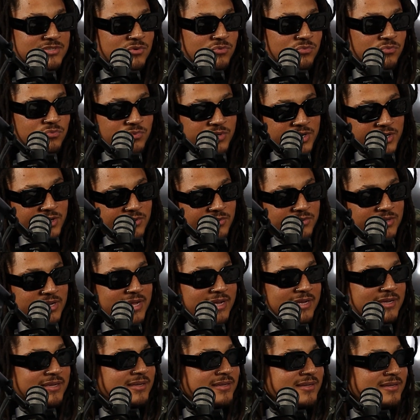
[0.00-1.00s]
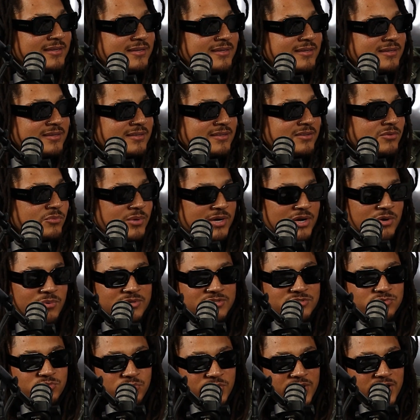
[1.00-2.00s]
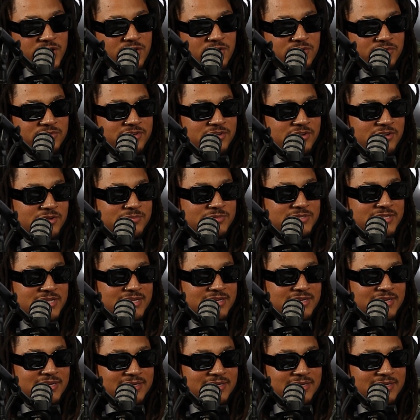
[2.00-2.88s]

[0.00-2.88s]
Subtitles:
the real, like, when it was real, you know what I'm saying?